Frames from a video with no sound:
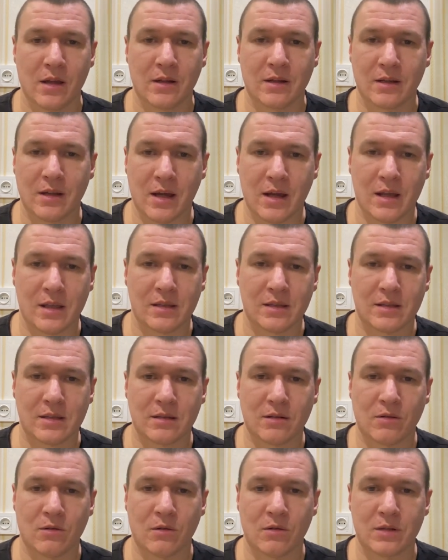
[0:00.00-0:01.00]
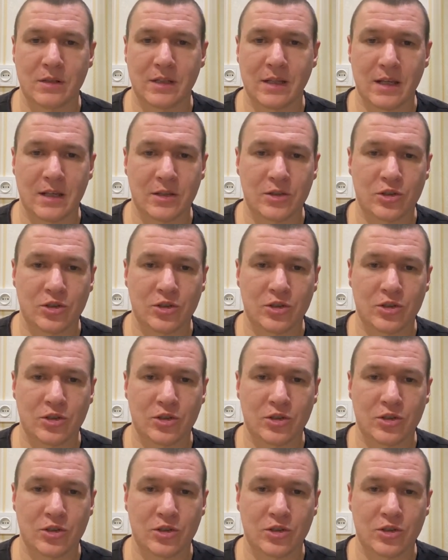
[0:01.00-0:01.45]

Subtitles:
9th or 10th